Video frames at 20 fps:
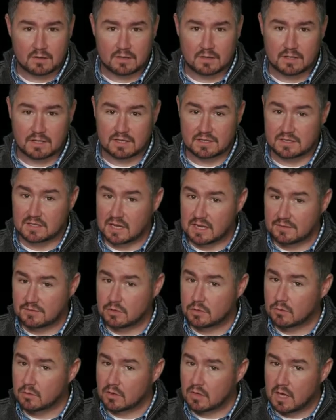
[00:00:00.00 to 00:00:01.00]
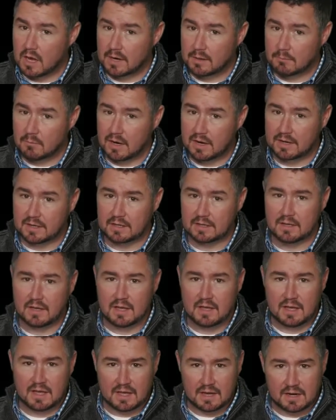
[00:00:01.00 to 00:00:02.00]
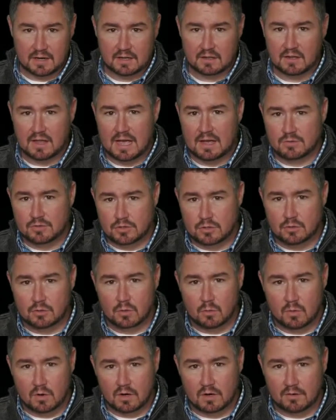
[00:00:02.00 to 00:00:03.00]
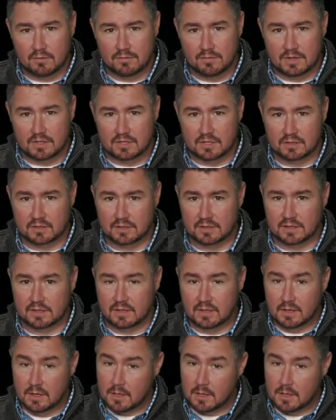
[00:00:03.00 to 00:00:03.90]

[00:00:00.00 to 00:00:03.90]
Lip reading: It saves you a lot of money and it allows you to work efficiently,